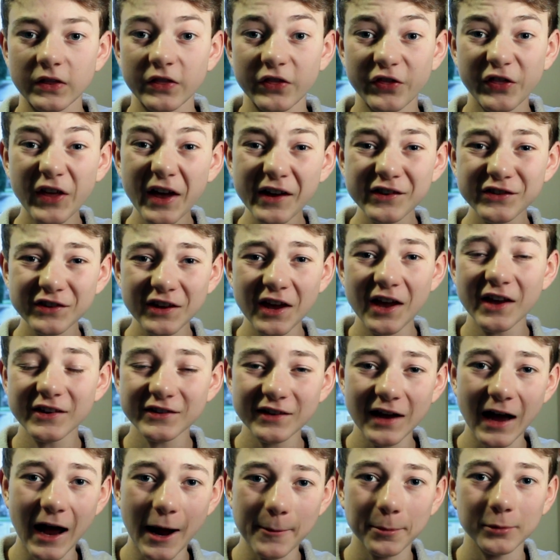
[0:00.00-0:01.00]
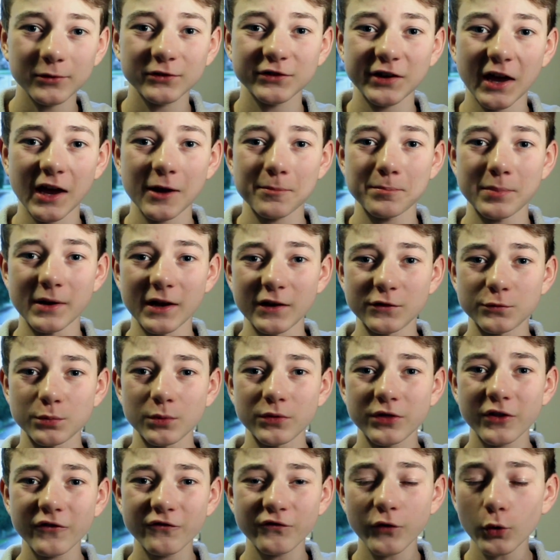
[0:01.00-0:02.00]
This is AppleTechBeast
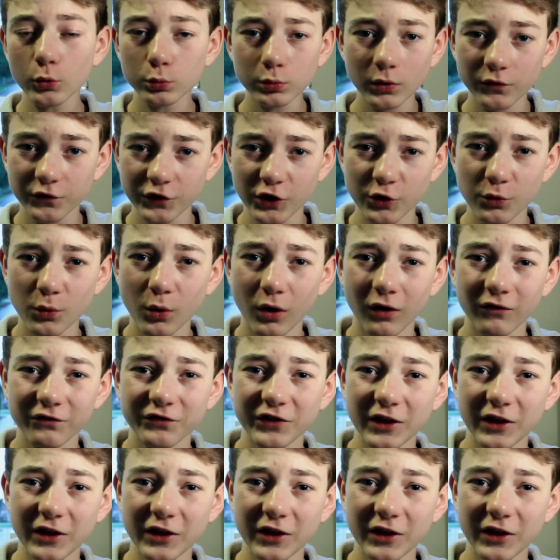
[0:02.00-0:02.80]
with the full review of